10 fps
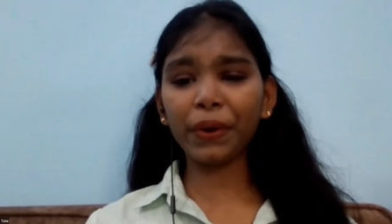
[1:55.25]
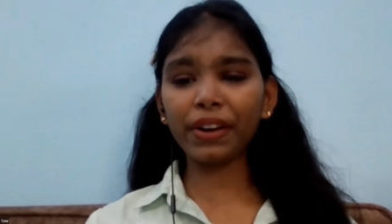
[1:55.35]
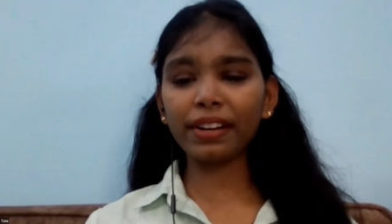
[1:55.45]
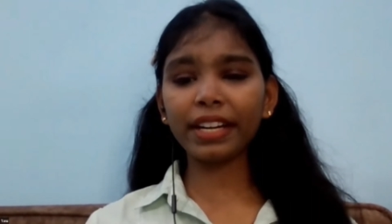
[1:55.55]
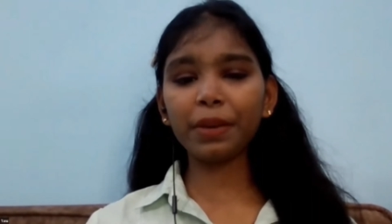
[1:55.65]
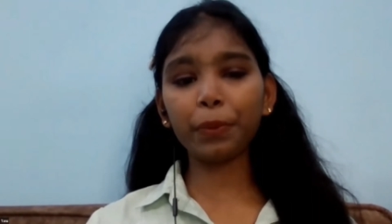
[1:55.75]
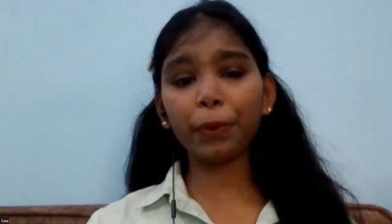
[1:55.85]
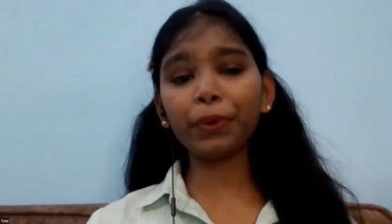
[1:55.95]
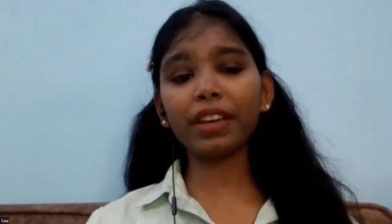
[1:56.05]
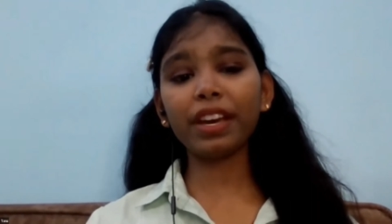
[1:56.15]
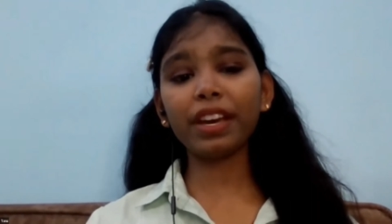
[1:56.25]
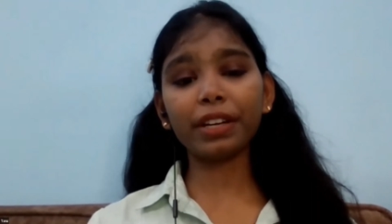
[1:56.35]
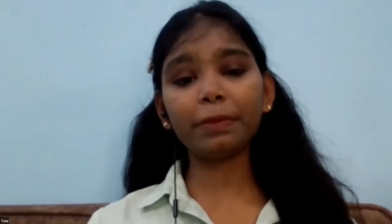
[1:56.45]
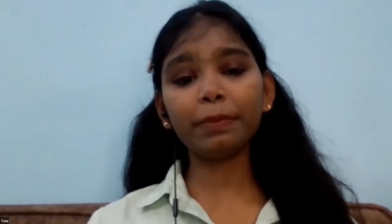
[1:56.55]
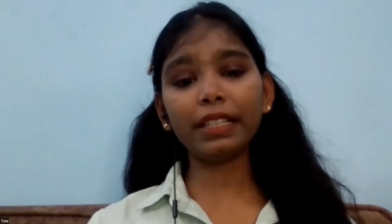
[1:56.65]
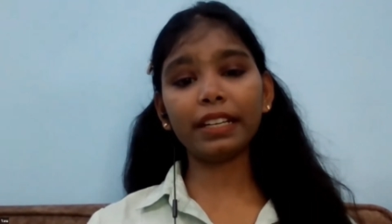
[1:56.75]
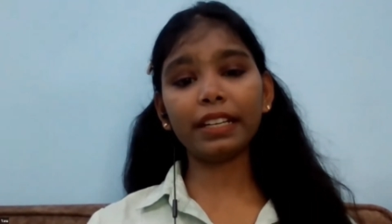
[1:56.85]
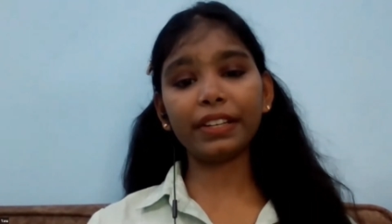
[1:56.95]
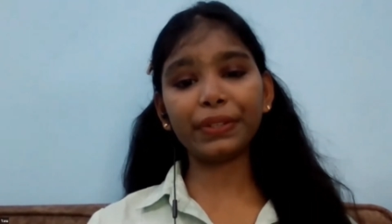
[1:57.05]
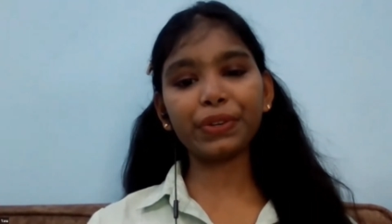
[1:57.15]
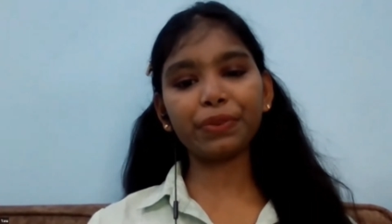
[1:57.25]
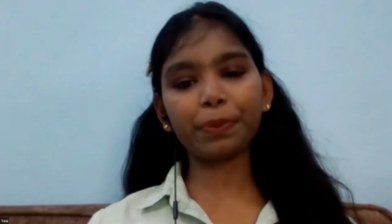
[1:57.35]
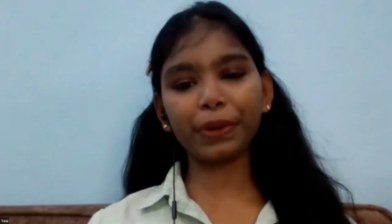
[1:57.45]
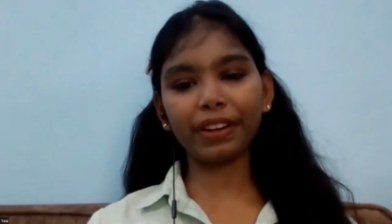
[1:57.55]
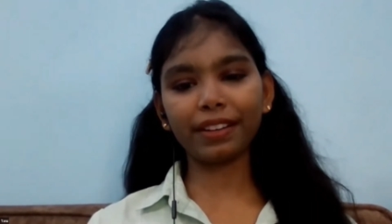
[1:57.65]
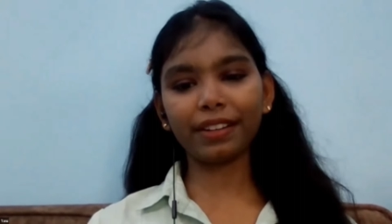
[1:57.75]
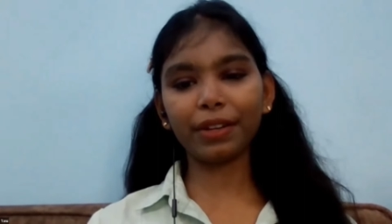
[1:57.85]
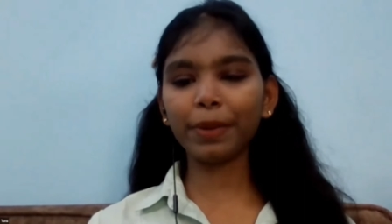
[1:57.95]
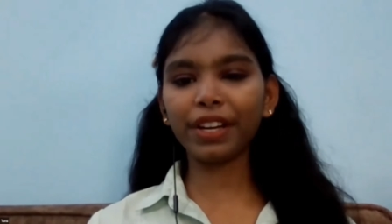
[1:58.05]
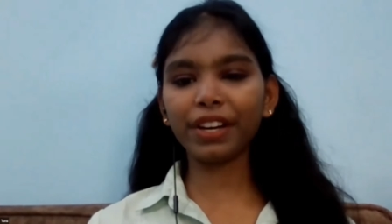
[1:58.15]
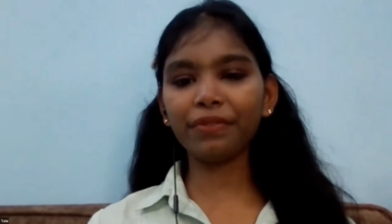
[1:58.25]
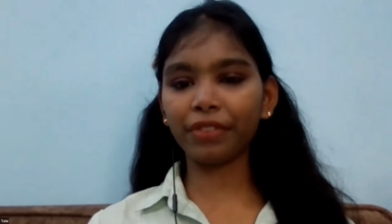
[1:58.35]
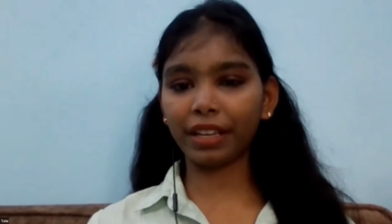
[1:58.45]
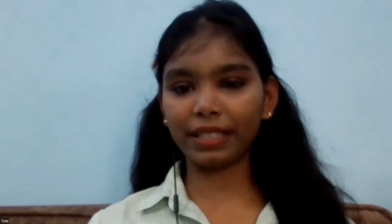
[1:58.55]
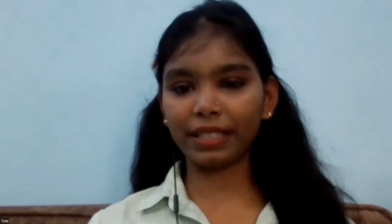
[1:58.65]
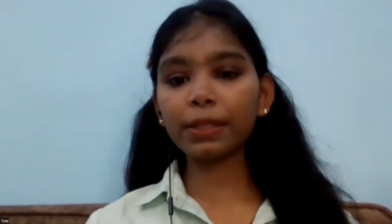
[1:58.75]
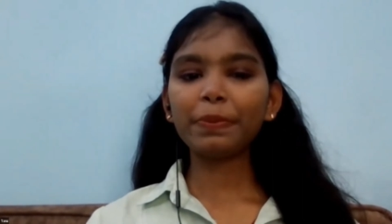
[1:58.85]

already more than one million tons of product to become waste.